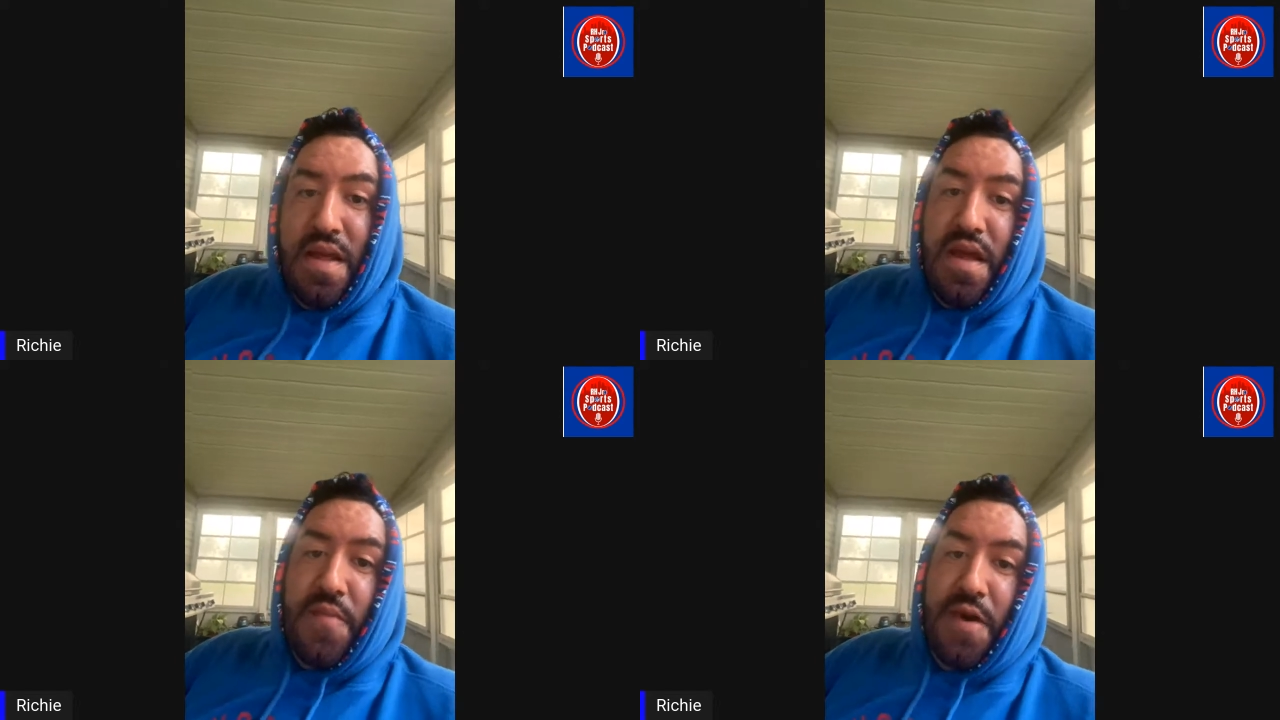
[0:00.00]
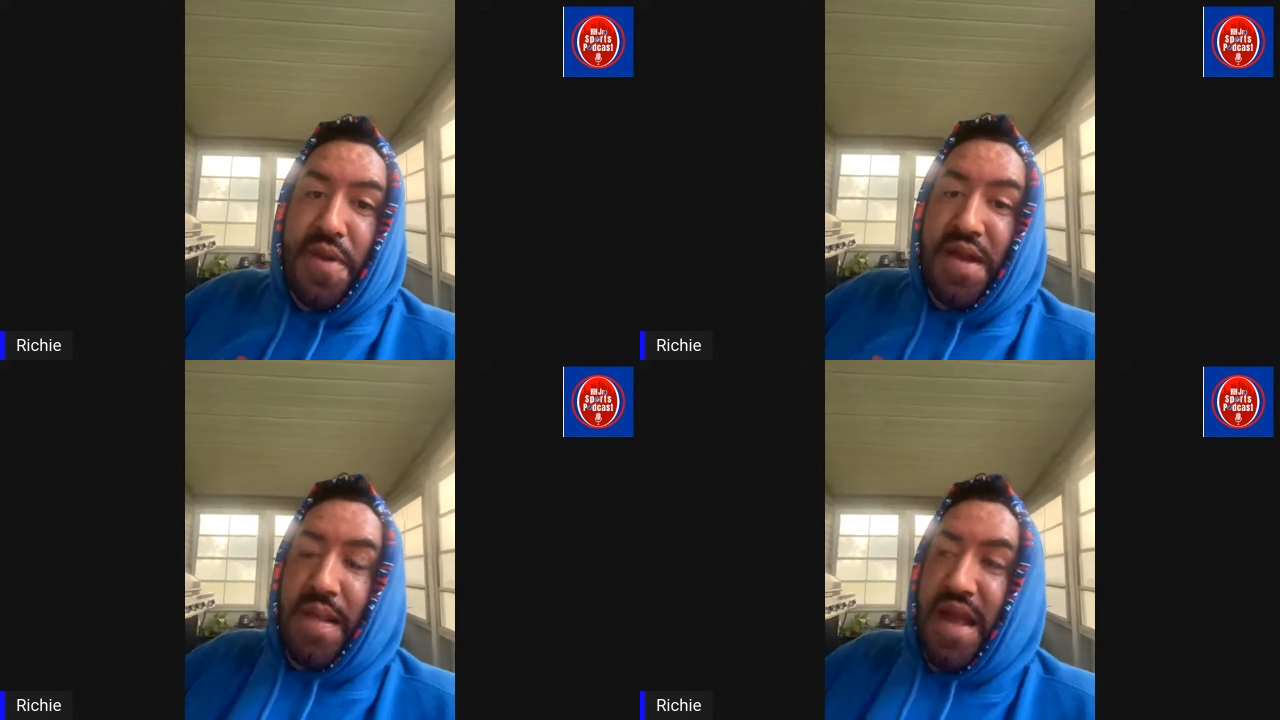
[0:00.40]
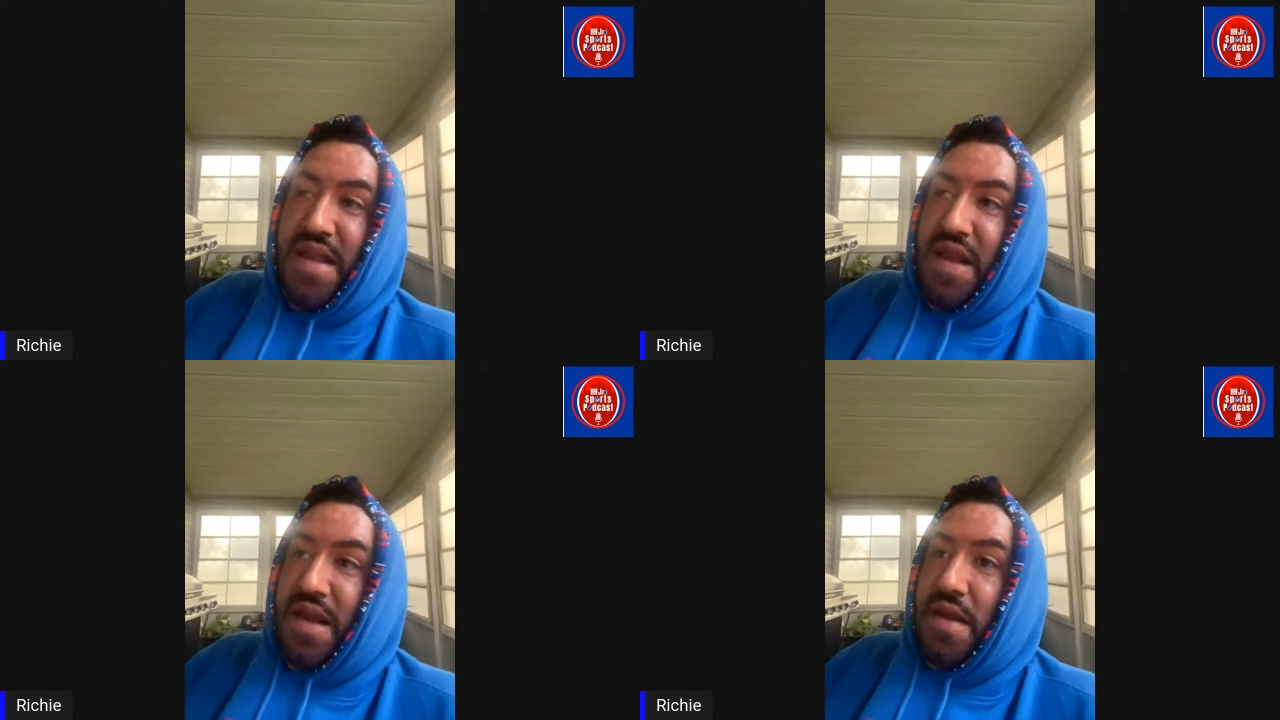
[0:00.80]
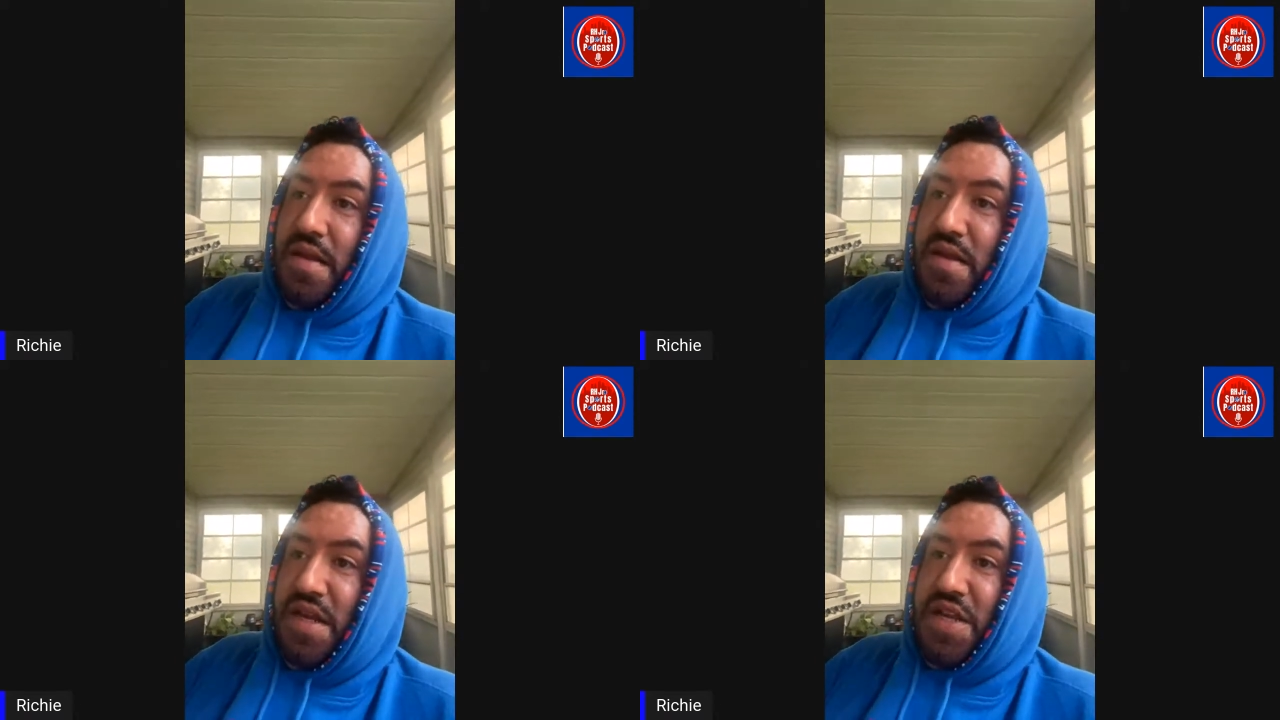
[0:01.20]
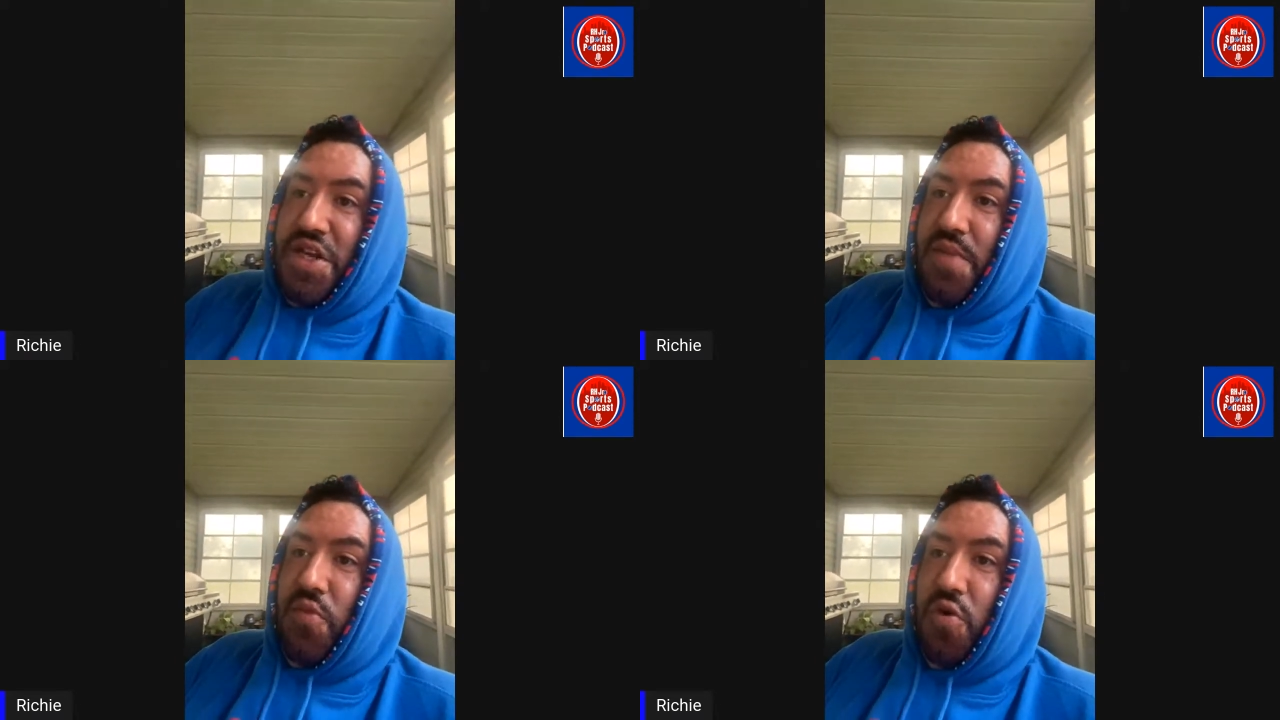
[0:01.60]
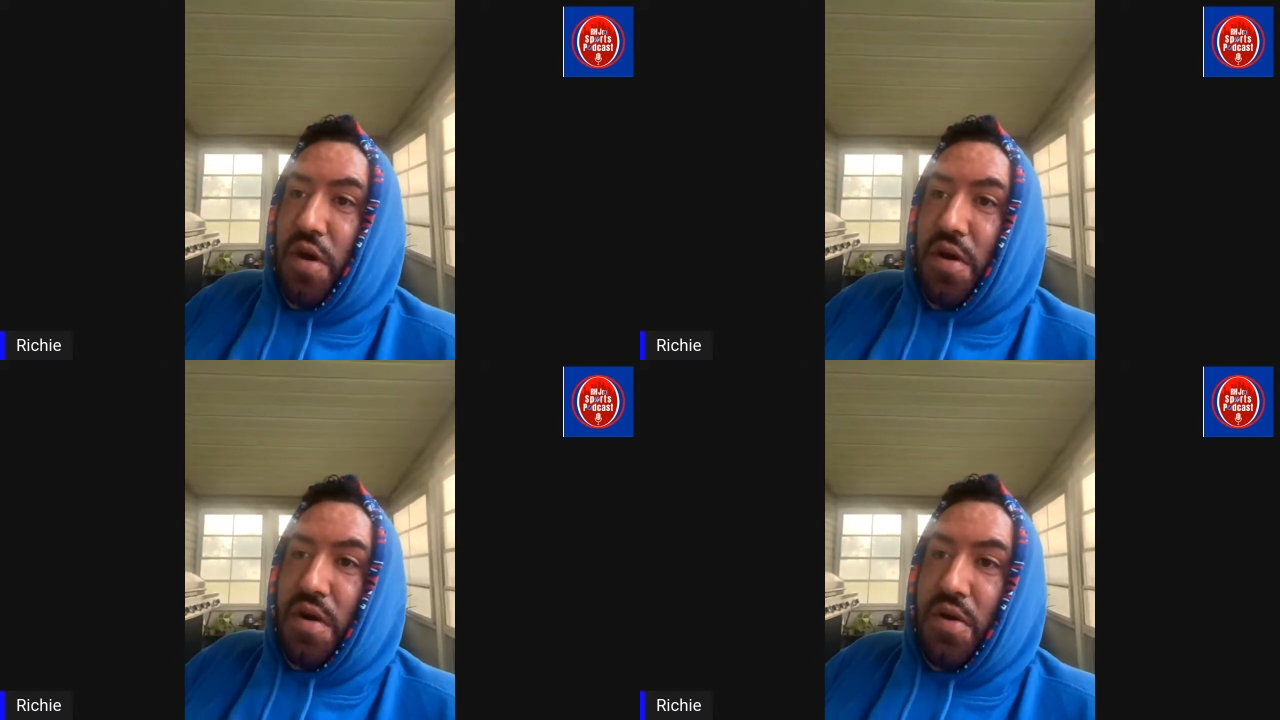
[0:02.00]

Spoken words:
about penalizing DJ Moore